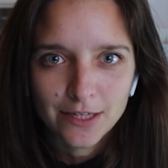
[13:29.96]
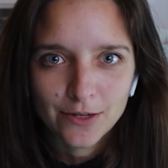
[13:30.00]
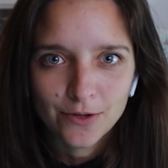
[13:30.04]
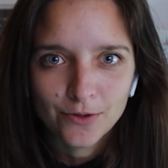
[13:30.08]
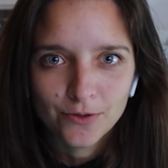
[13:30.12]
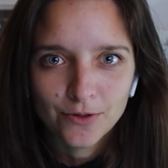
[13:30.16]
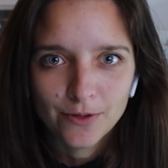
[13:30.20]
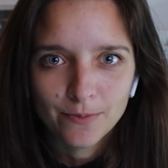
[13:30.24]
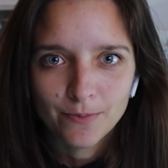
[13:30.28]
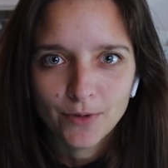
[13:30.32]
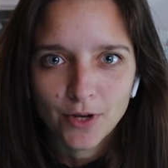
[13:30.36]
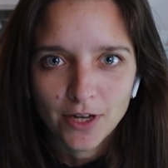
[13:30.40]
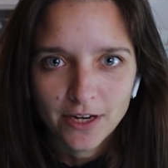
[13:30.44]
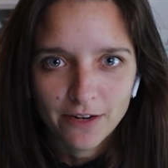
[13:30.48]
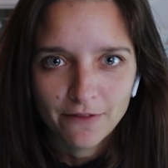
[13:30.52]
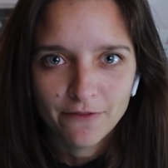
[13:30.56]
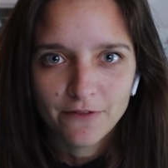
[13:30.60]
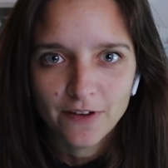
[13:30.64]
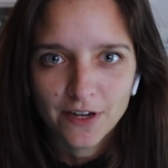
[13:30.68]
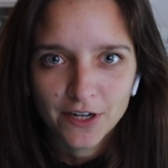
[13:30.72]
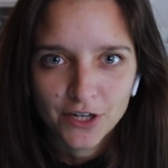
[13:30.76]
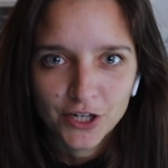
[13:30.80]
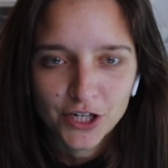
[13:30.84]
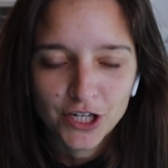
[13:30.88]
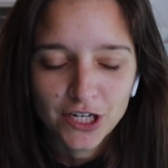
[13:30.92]
so the body
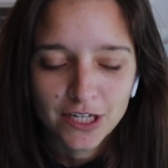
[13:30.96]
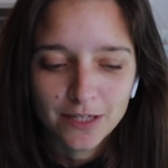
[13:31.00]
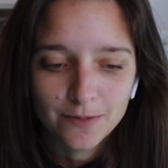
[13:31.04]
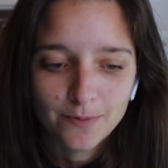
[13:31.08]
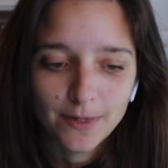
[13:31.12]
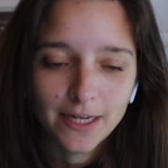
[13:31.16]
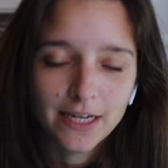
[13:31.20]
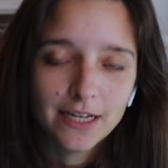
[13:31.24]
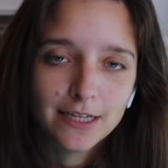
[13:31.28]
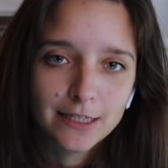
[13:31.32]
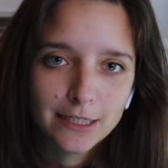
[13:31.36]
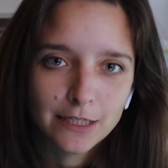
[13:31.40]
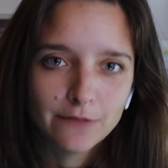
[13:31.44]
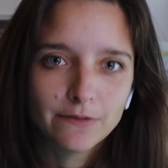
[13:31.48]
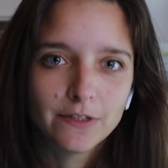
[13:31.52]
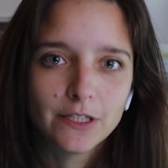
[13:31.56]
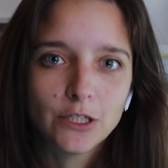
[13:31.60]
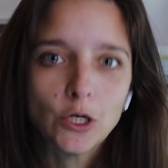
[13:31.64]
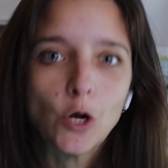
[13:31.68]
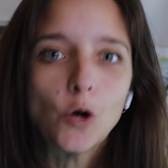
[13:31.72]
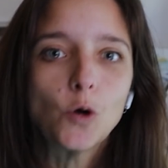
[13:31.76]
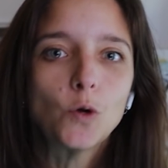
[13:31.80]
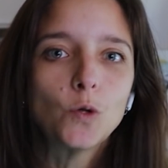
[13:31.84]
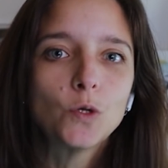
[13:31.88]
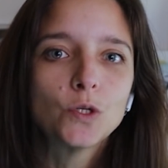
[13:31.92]
functions because of
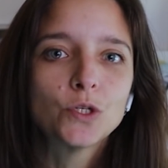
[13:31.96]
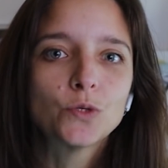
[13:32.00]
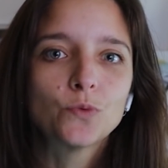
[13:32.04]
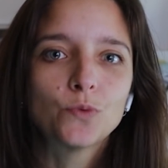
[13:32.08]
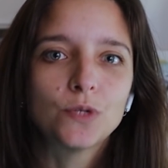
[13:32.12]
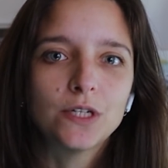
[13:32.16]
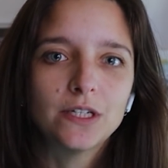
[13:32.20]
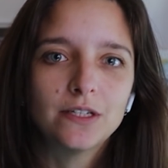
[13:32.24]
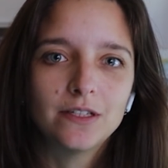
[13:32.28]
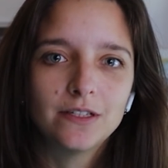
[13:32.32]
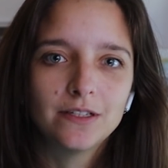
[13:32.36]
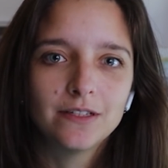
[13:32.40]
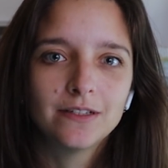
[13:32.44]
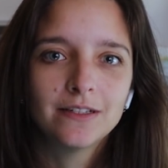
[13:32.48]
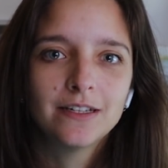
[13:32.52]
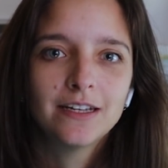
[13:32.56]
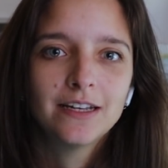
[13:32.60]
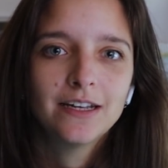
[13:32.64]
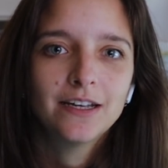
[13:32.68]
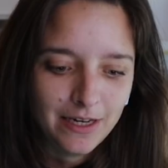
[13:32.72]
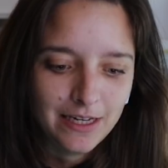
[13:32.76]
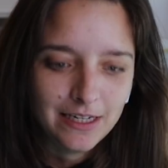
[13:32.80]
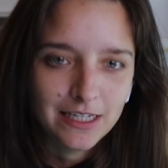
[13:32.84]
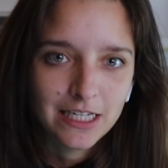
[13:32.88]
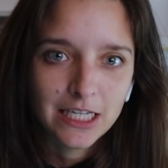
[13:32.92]
the cold will
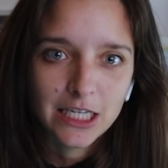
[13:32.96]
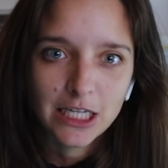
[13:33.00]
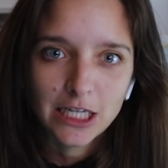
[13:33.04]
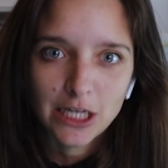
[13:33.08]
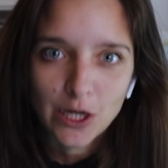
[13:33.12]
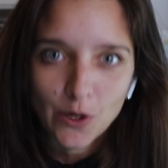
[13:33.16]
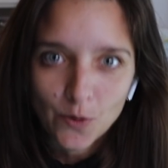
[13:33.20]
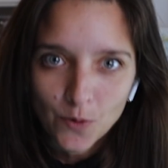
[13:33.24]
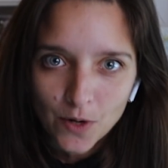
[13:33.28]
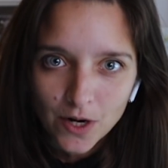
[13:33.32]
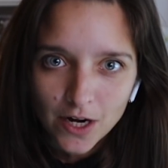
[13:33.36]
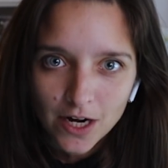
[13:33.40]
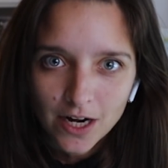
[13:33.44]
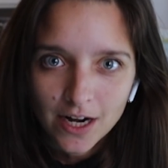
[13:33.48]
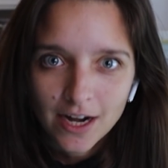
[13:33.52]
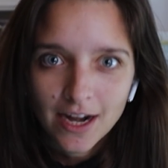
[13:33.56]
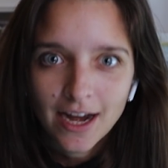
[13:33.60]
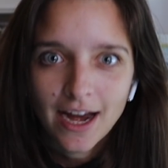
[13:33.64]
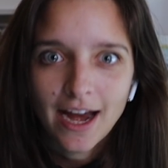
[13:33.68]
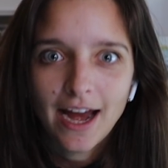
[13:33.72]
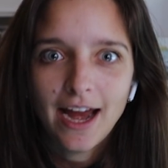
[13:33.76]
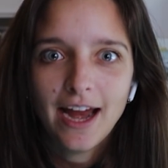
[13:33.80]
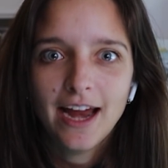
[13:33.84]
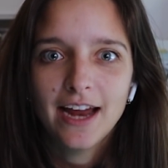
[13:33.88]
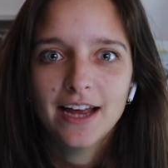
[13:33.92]
be slower
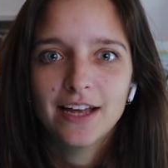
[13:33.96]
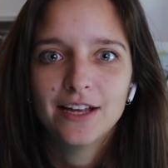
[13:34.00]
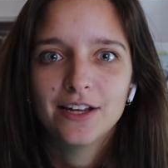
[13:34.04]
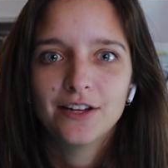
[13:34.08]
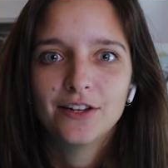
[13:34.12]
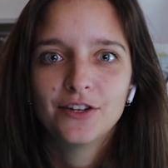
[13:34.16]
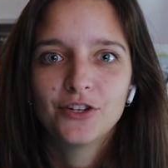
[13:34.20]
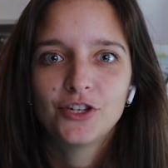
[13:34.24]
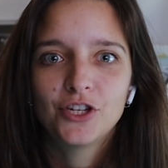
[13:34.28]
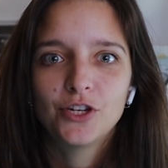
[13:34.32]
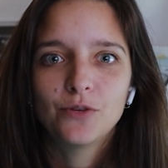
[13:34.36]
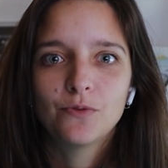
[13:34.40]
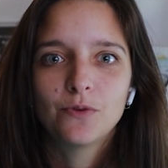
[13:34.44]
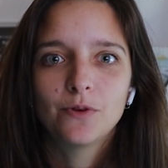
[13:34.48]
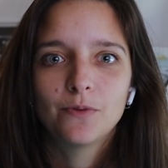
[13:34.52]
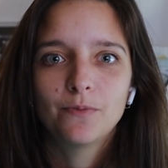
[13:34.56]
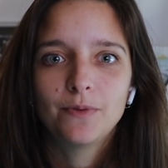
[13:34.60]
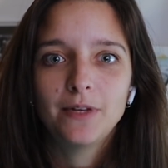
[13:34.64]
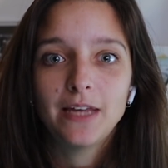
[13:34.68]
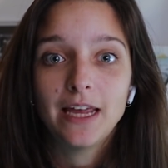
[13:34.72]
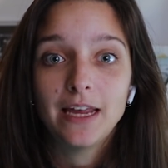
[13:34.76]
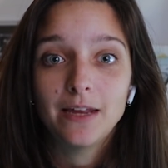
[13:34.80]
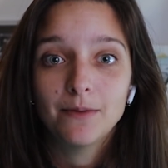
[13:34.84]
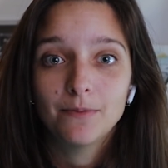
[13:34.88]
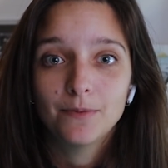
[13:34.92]
and she will
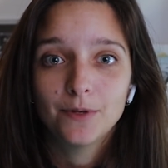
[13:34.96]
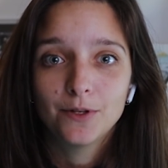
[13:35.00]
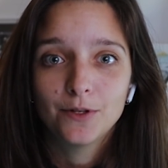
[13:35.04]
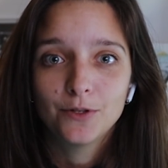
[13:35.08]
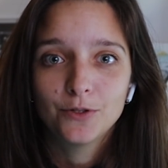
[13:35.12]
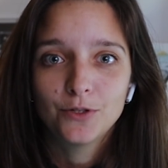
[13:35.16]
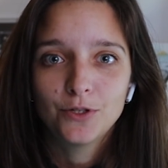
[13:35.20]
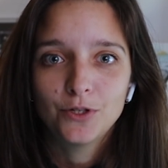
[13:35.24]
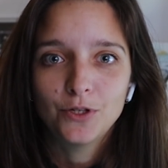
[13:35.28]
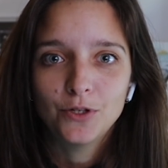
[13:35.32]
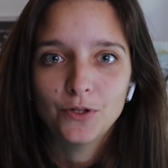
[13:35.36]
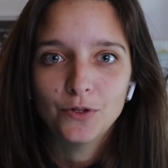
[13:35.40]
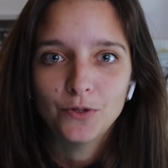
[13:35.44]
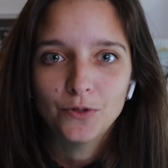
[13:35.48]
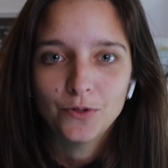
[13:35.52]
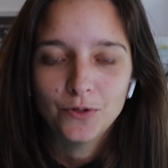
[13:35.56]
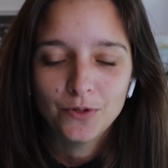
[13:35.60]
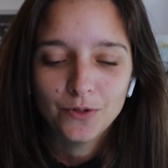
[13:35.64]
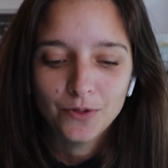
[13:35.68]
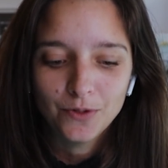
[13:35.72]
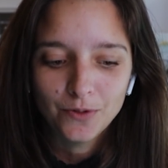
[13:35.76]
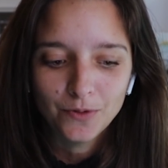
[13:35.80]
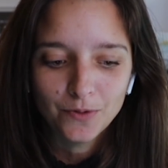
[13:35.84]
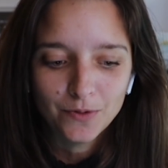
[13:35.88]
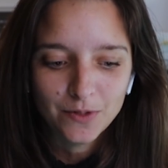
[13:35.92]
be able
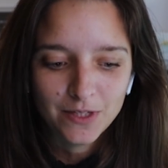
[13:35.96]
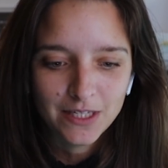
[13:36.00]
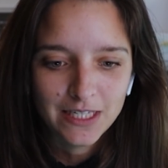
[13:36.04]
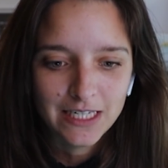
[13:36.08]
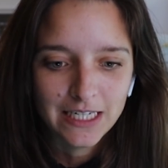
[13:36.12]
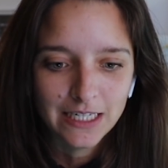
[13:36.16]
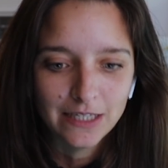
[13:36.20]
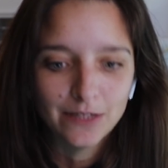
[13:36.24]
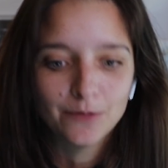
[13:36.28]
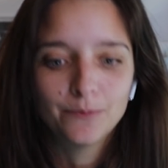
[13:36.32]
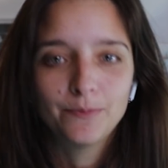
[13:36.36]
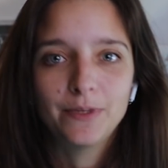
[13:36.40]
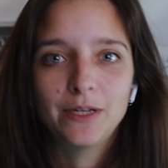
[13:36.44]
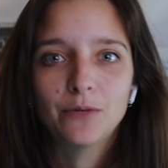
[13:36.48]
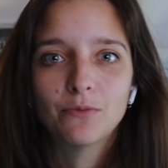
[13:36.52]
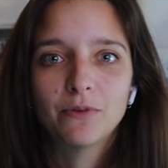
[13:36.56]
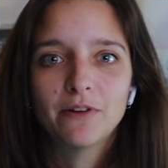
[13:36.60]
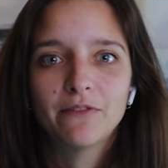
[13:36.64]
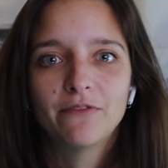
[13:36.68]
to still be